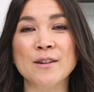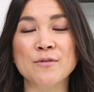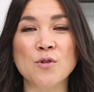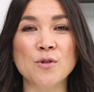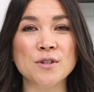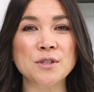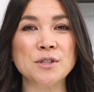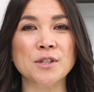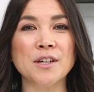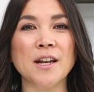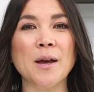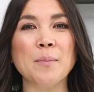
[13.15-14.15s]
of course,
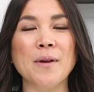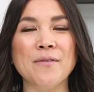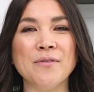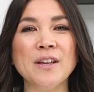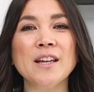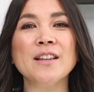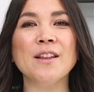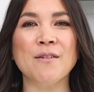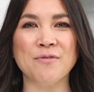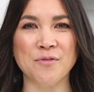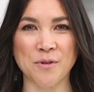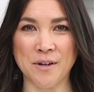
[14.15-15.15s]
cooking up vegan
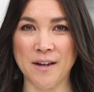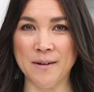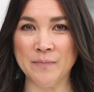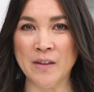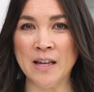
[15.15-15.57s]
love for you.